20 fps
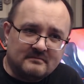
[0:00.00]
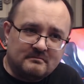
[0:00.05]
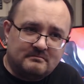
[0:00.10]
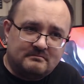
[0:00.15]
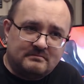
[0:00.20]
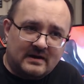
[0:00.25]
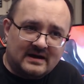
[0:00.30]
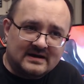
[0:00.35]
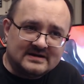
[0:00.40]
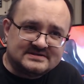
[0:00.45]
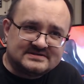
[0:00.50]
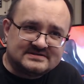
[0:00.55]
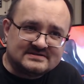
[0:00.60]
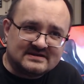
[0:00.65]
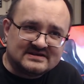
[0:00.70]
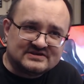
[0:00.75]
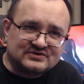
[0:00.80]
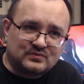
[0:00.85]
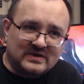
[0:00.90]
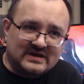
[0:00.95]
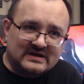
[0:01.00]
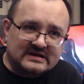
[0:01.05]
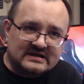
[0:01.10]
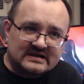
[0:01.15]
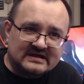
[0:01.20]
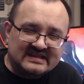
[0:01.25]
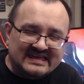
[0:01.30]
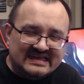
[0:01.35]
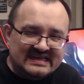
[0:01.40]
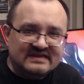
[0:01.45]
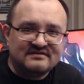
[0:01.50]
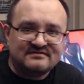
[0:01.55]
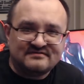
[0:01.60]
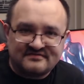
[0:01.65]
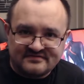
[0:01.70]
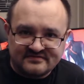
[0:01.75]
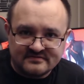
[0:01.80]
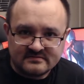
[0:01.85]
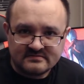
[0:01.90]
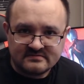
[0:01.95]
But as we
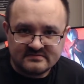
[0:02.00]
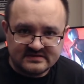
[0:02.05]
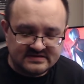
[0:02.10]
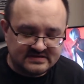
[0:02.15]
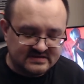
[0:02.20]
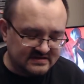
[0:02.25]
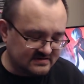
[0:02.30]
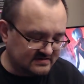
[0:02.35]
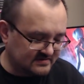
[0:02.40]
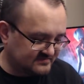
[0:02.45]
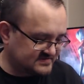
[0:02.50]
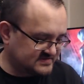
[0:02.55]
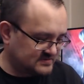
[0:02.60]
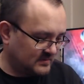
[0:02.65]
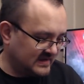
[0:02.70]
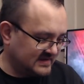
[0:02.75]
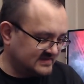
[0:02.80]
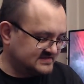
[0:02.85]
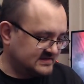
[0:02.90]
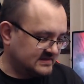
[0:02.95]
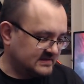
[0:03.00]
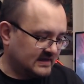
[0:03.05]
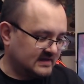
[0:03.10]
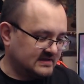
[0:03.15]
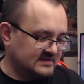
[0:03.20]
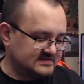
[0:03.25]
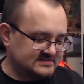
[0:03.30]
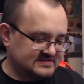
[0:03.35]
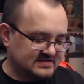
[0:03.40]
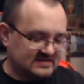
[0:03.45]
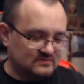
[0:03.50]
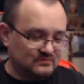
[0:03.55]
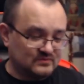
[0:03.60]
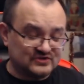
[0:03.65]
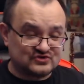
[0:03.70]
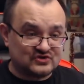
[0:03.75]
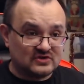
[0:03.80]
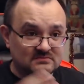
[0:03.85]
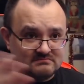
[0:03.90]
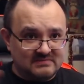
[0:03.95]
leave the year of 2019,
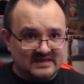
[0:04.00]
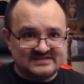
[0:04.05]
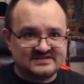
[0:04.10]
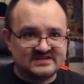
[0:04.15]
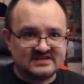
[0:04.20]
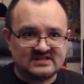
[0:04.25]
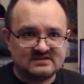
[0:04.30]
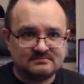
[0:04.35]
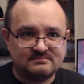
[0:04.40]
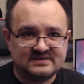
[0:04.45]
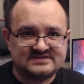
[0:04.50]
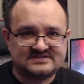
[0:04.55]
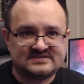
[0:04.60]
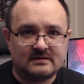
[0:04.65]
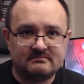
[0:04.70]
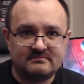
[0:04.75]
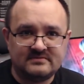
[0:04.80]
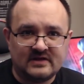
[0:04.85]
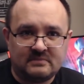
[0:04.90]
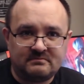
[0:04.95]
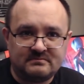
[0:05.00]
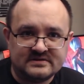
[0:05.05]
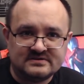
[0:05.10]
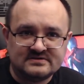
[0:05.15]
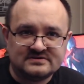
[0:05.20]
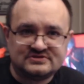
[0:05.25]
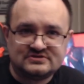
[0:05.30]
which can basically be summed up in